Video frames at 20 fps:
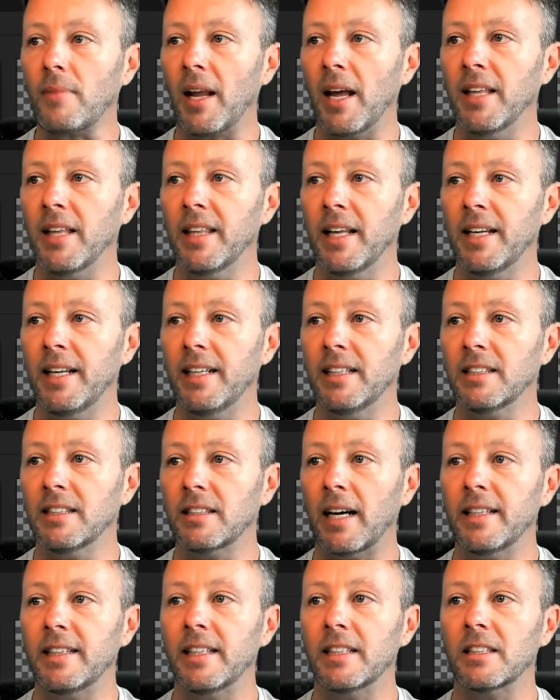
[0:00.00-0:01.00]
And then
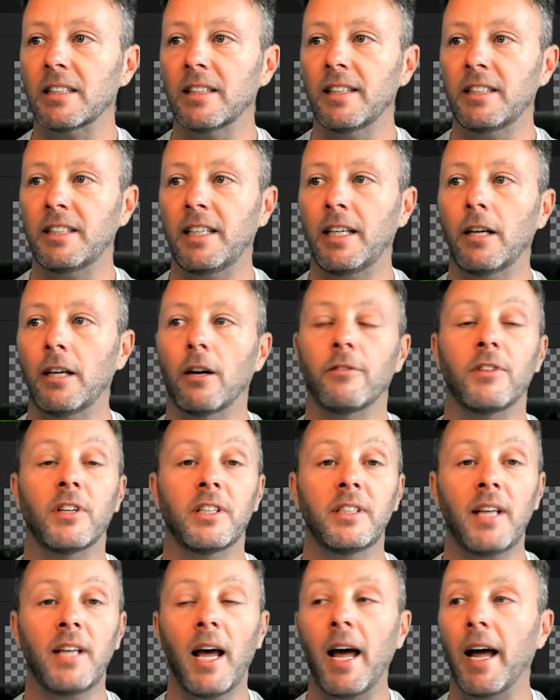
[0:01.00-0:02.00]
inside this list here of the
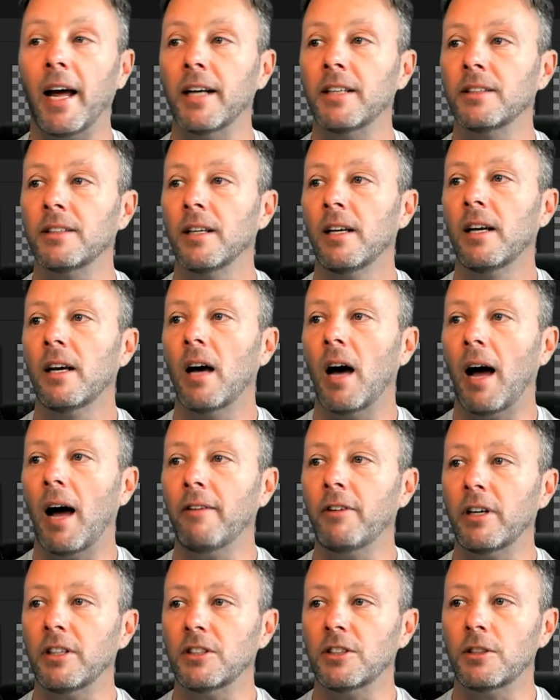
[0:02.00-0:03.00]
tags, I've
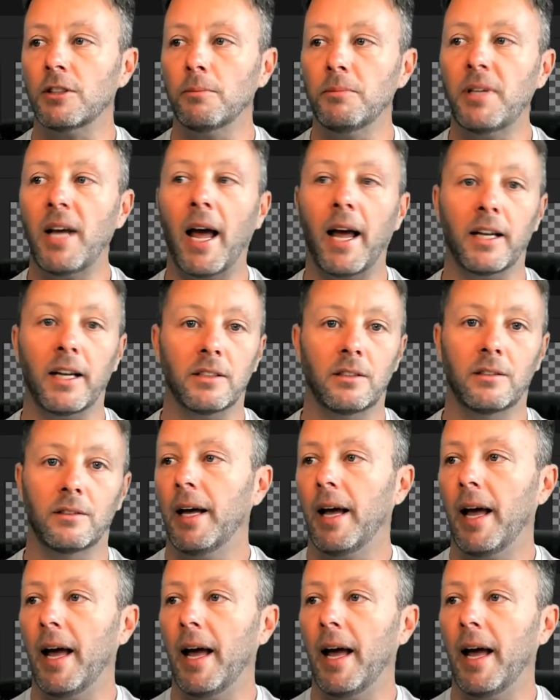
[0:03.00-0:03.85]
got some tags.